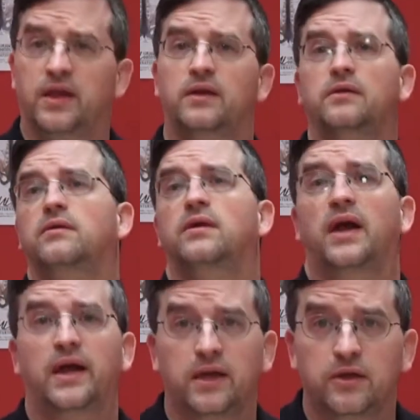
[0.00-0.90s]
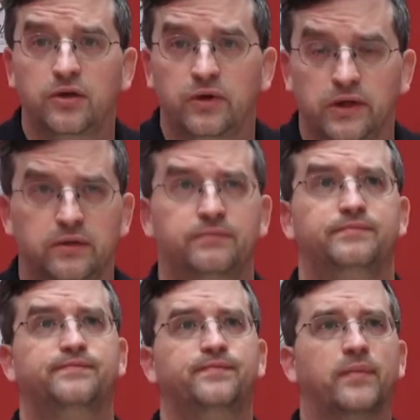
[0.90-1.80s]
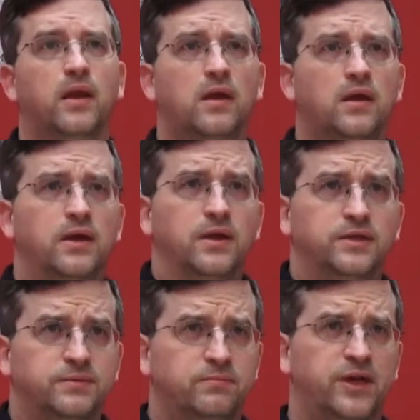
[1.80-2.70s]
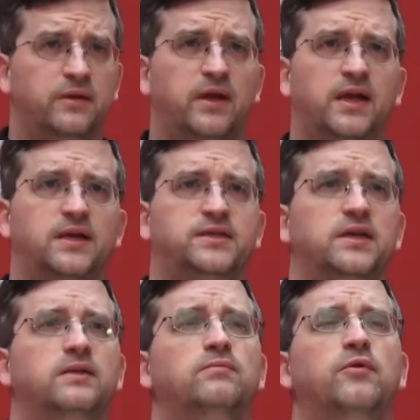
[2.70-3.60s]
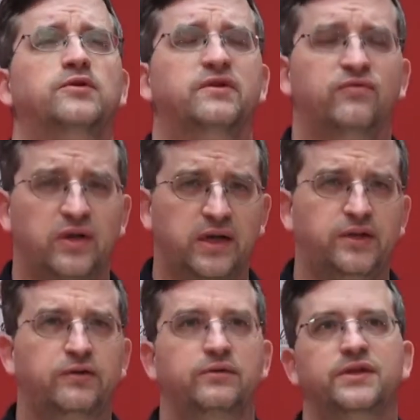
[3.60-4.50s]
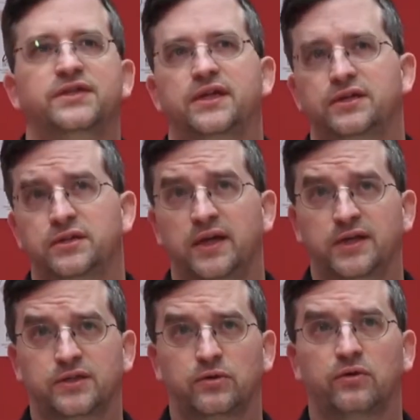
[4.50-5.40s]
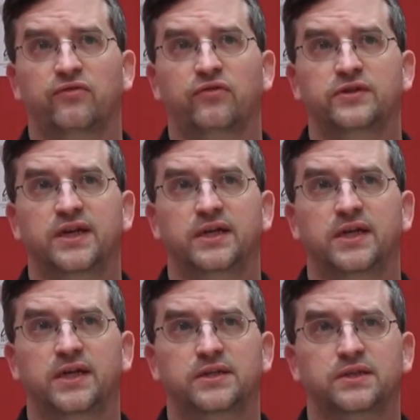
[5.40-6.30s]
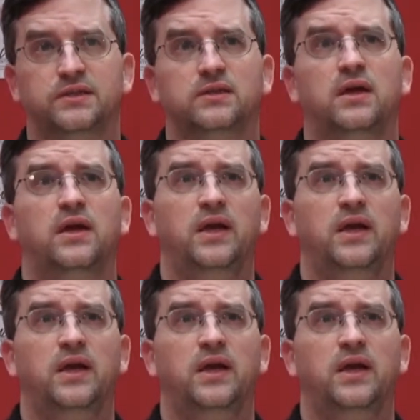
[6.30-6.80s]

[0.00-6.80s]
then I can do it. But like I said, most of what I do is ex external for techniques.